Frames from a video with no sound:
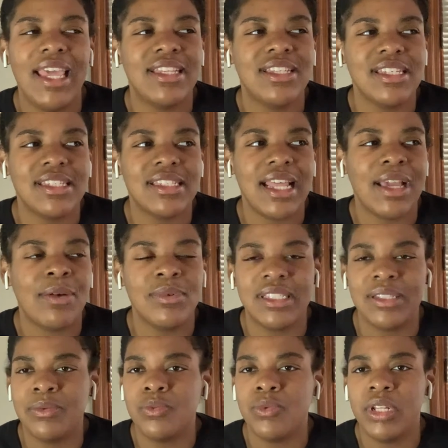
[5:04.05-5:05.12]
It just like
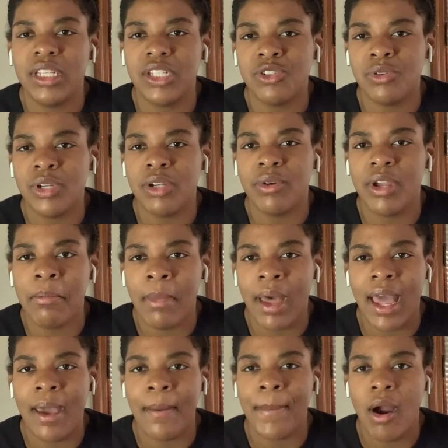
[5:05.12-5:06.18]
was really triggering
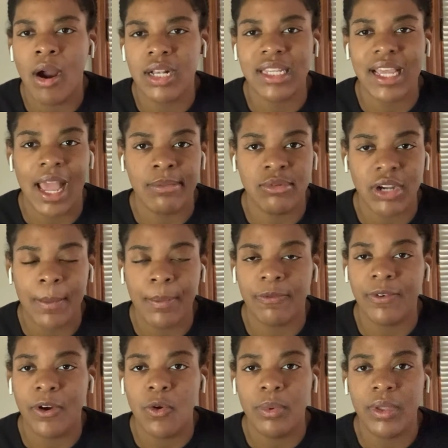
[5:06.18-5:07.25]
my part-time
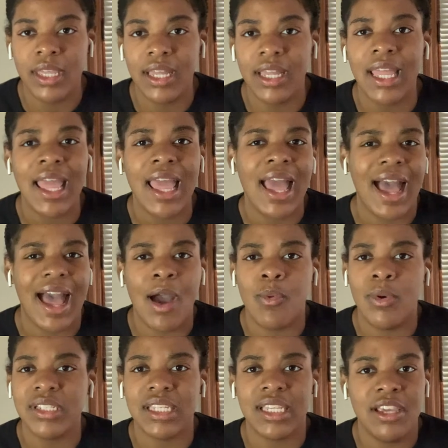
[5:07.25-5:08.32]
trypophobia. I
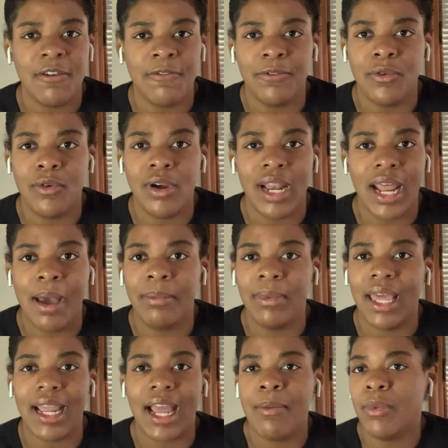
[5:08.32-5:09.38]
wasn't here for it. I'm
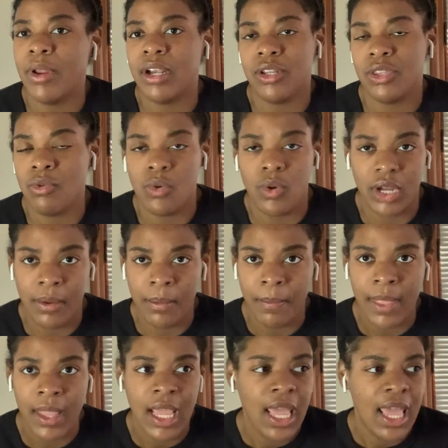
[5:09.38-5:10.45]
ready to throw up.
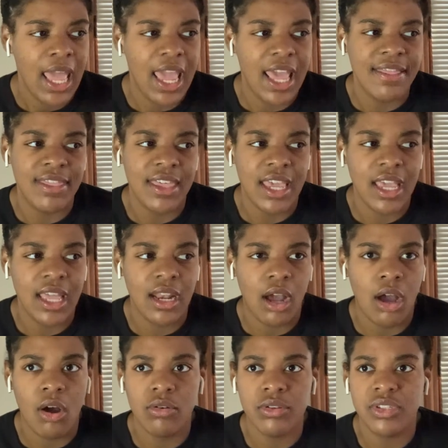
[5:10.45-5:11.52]
And then
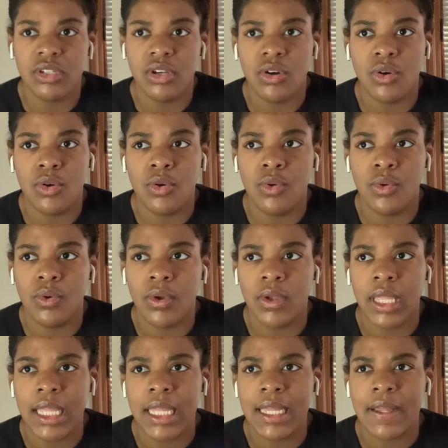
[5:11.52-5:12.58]
also,
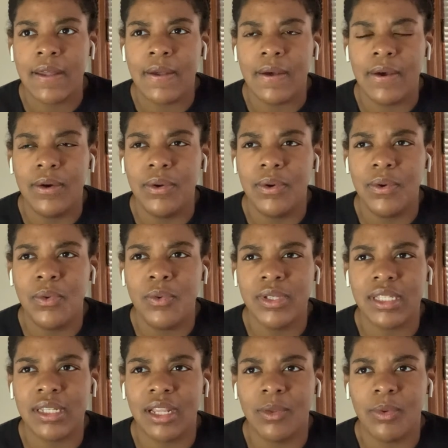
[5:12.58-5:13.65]
ooh,
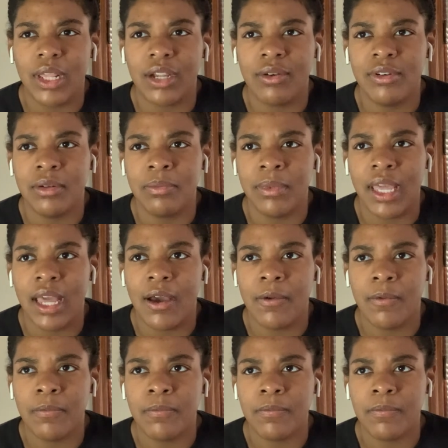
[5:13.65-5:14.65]
what's another one that creeped me out?